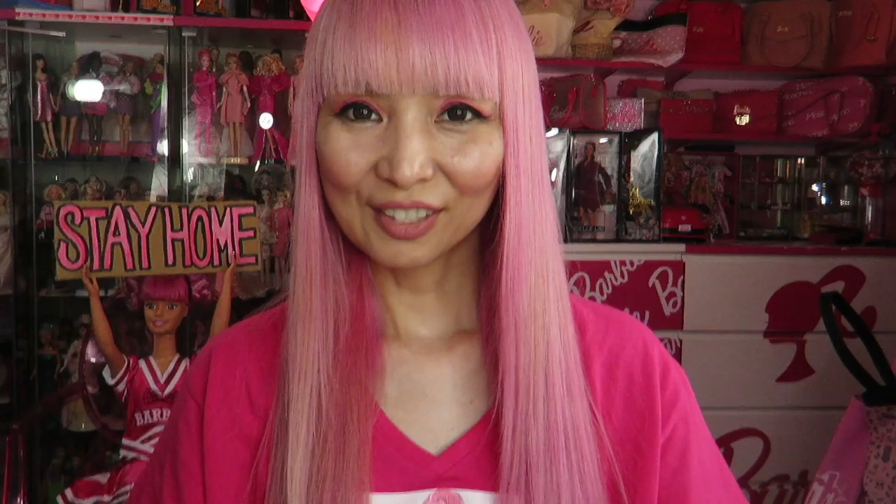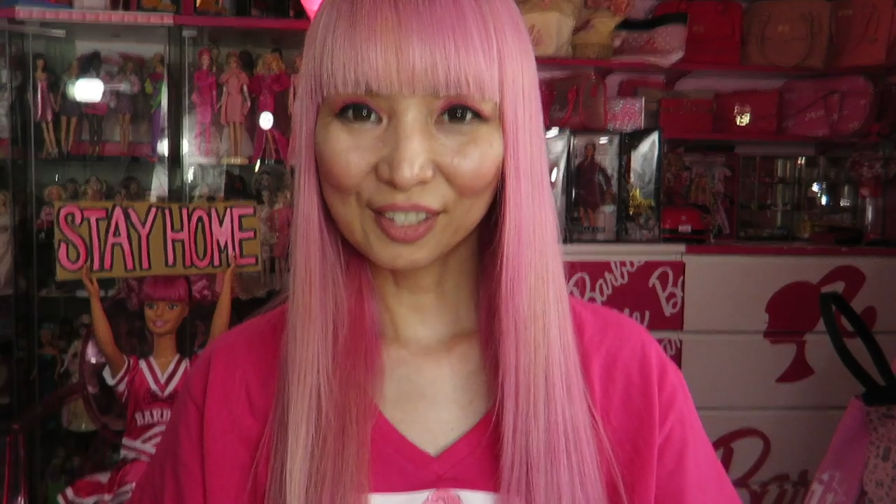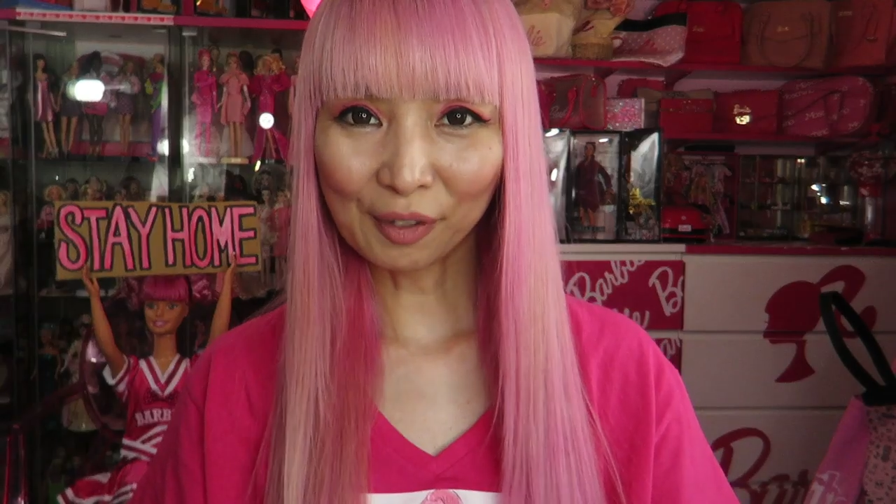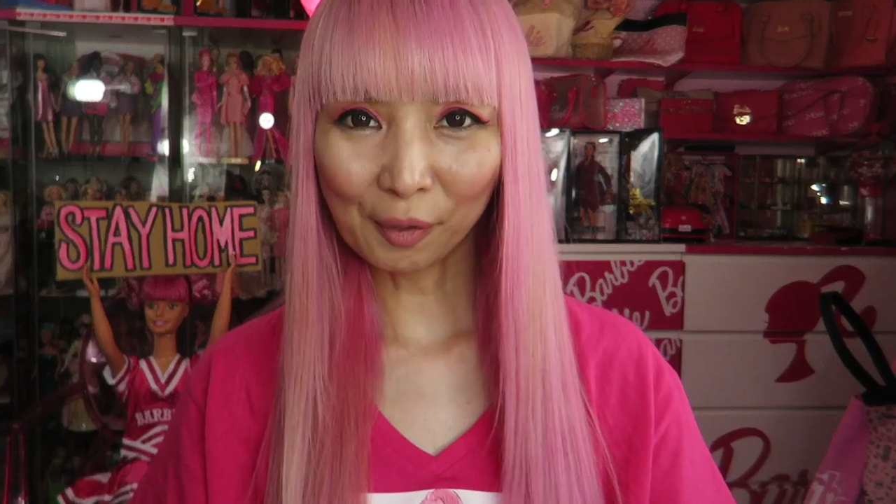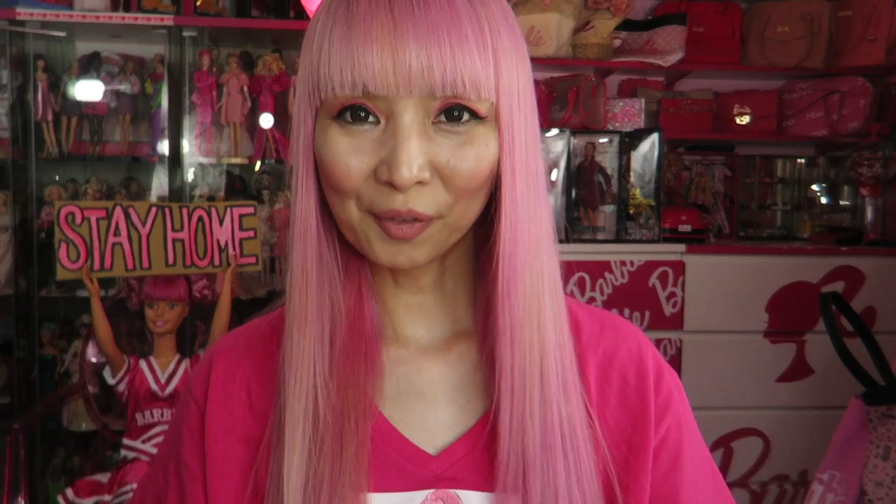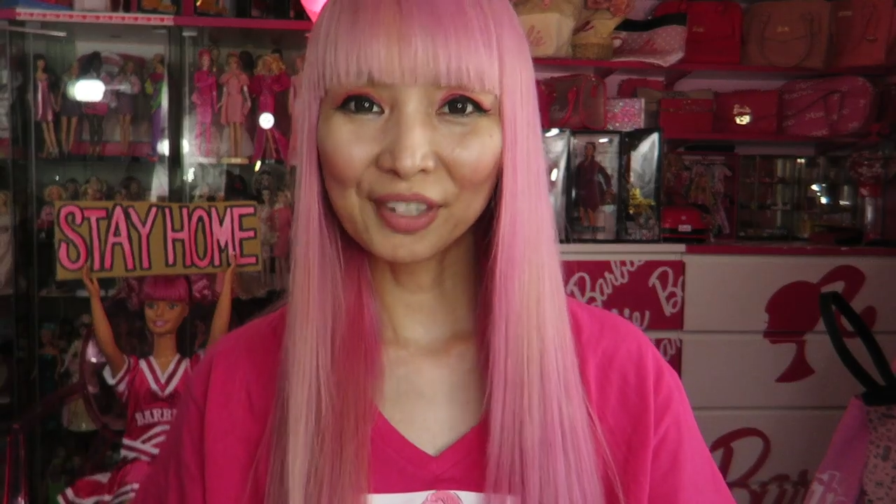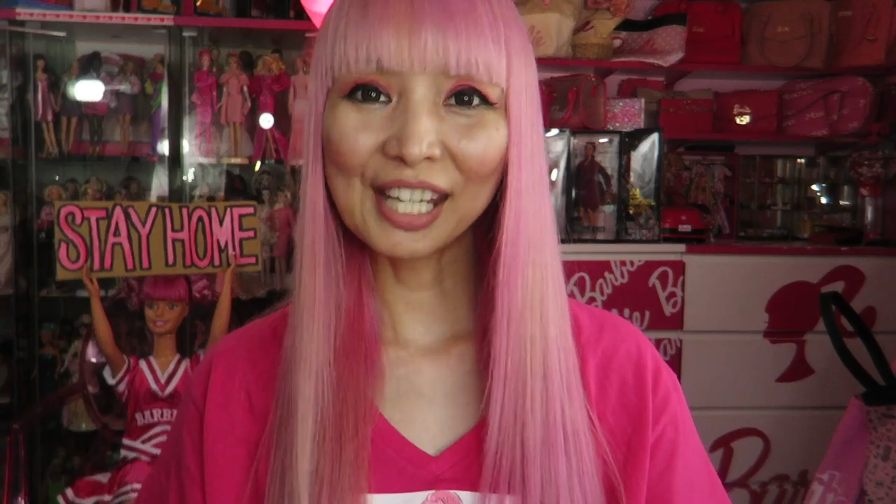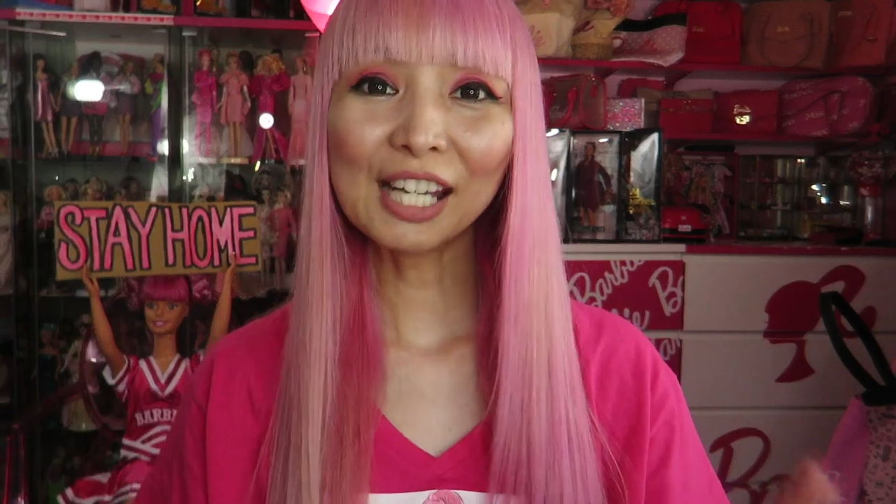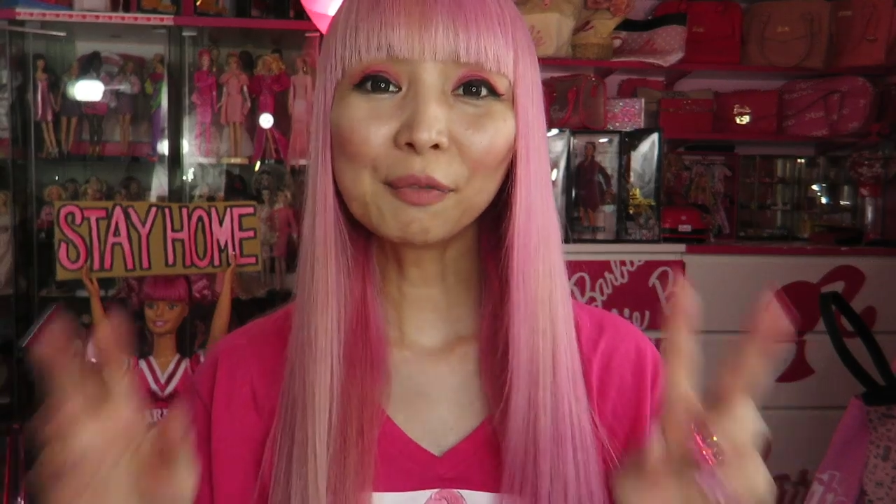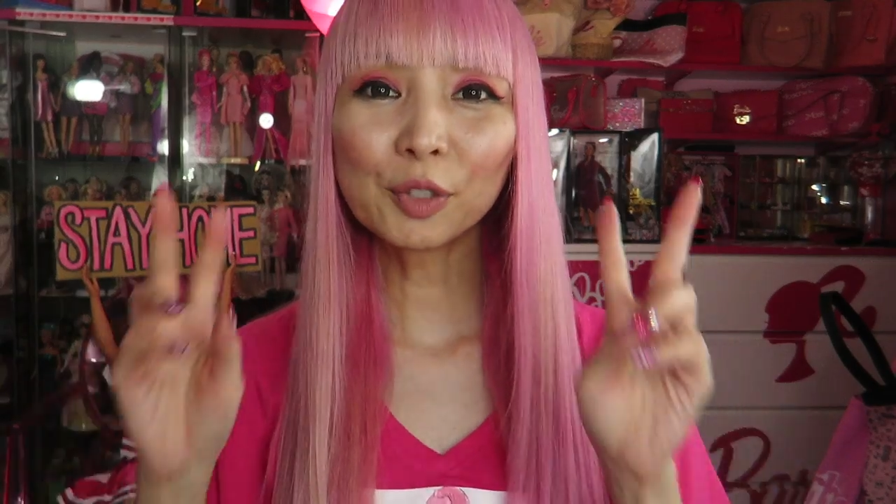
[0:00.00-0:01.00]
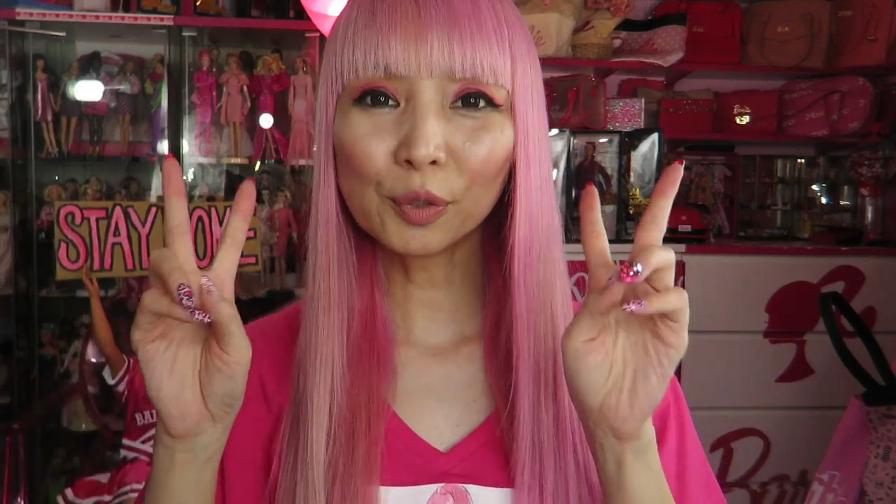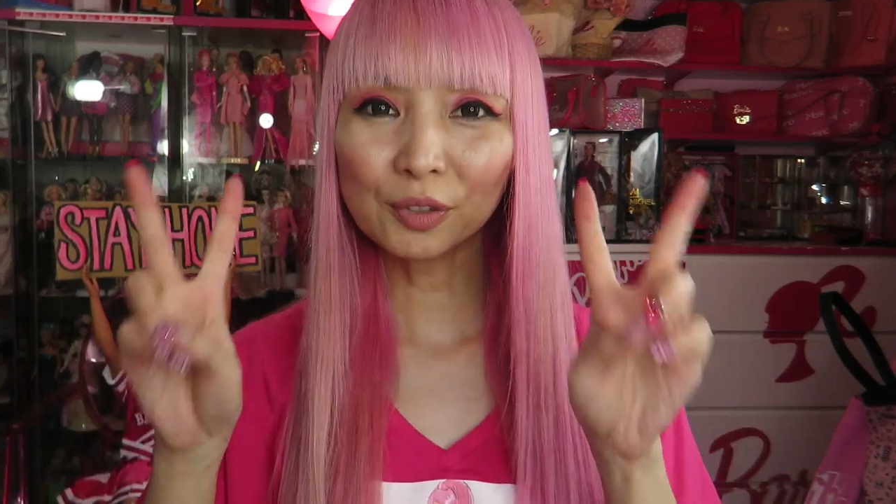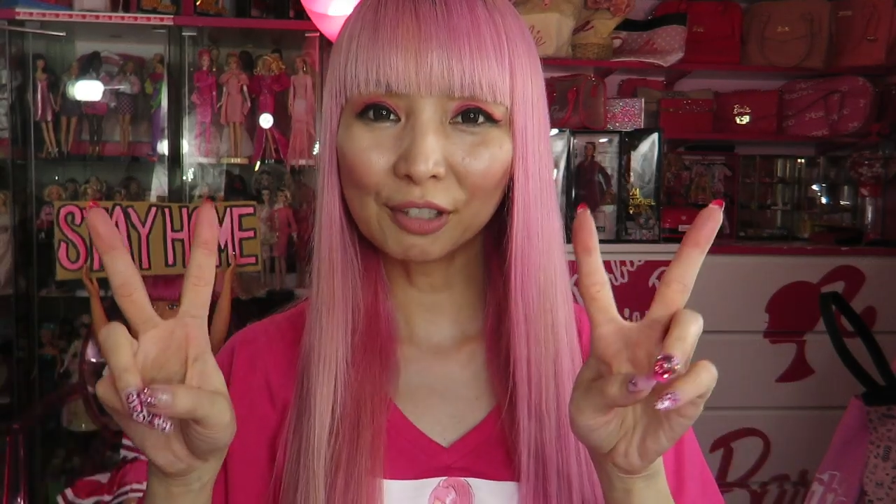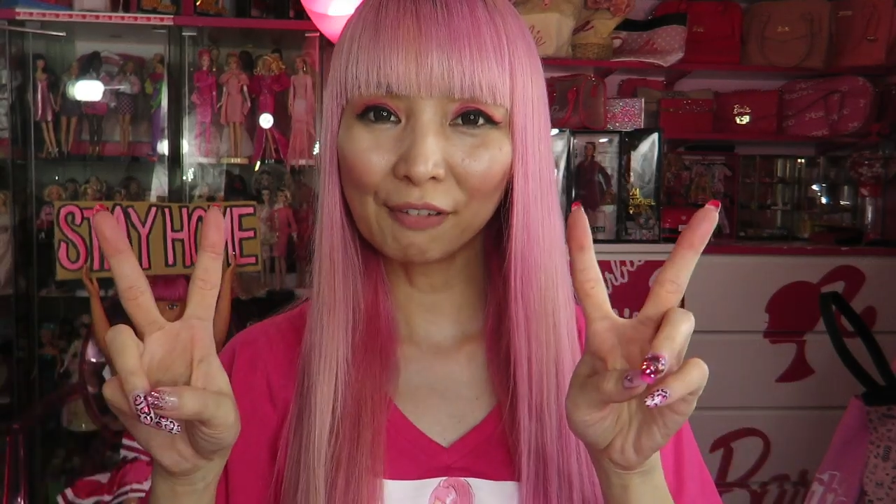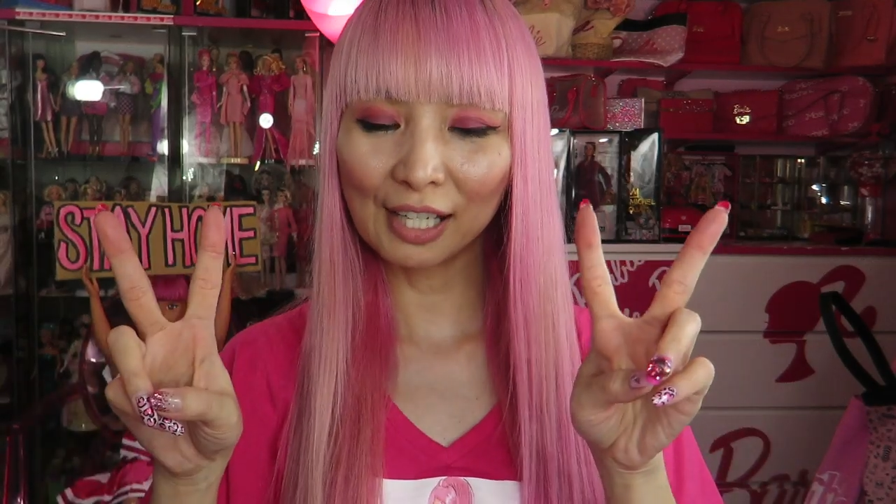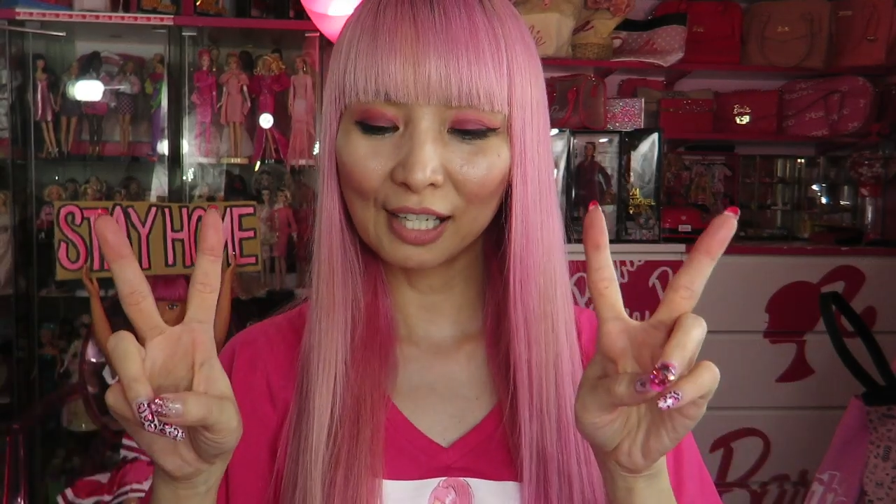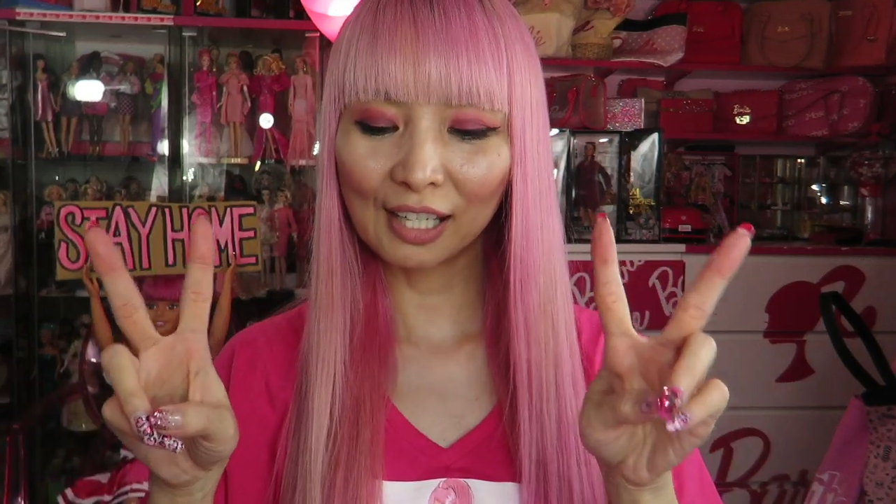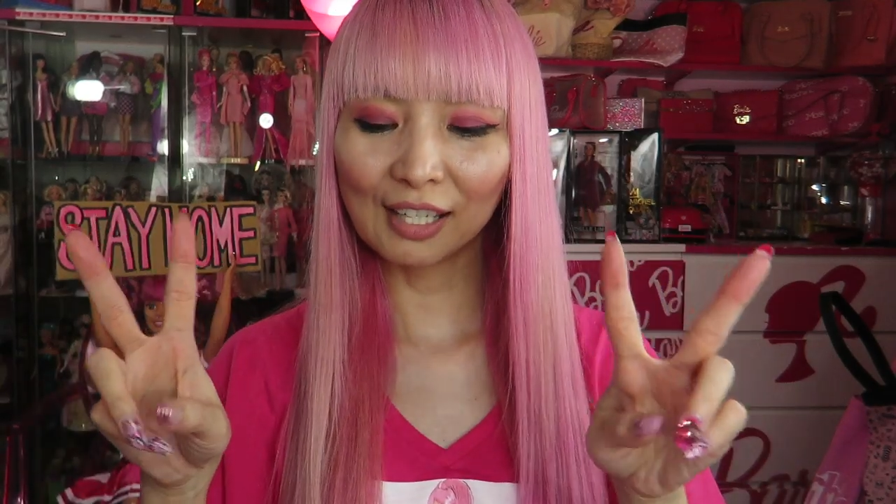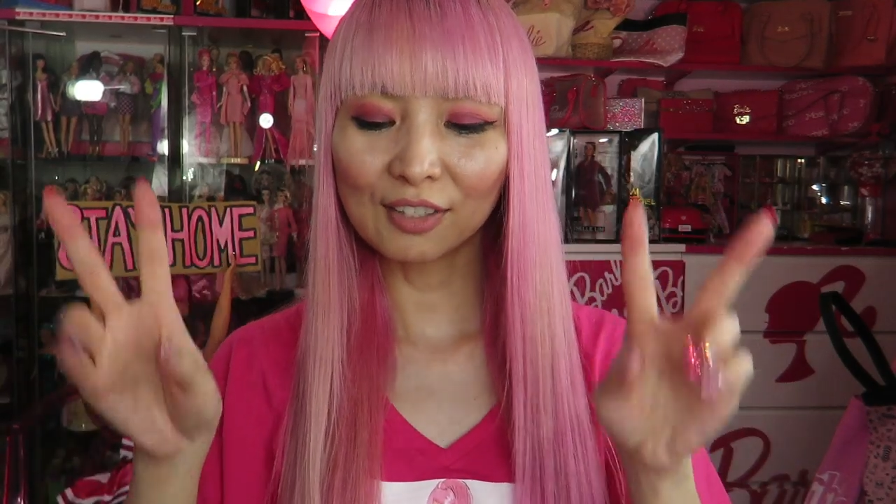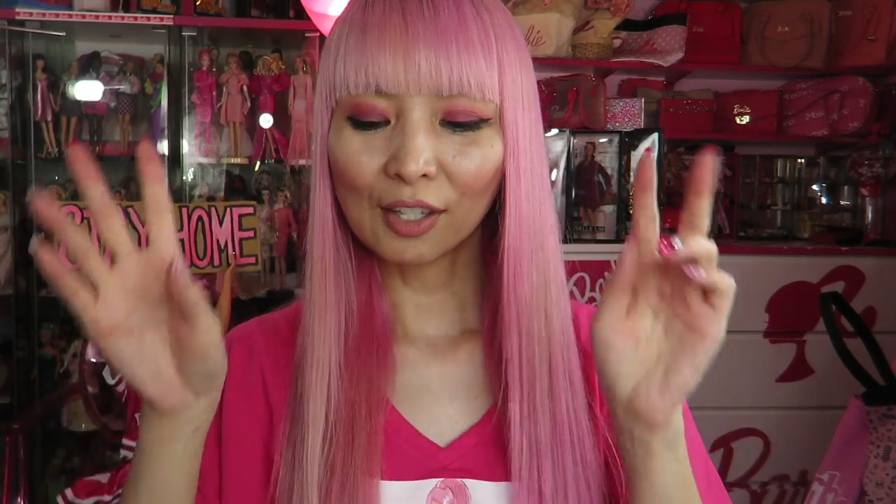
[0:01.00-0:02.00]
So they have two different
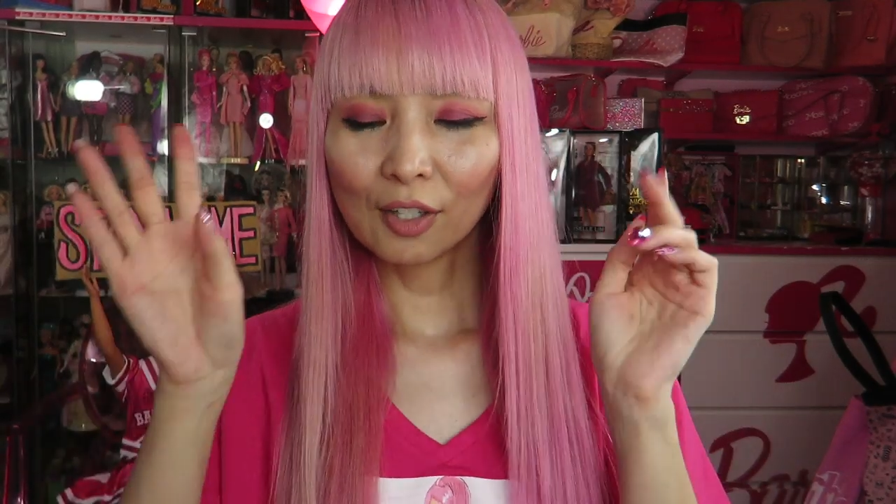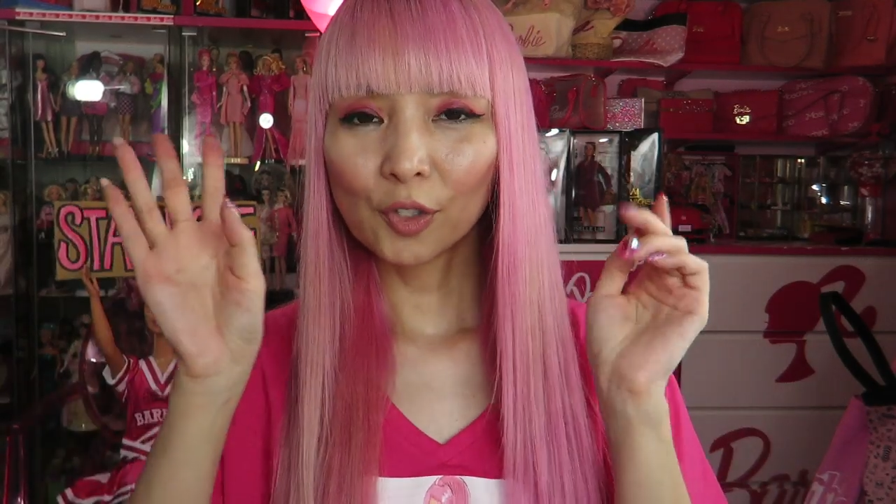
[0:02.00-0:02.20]
kinds: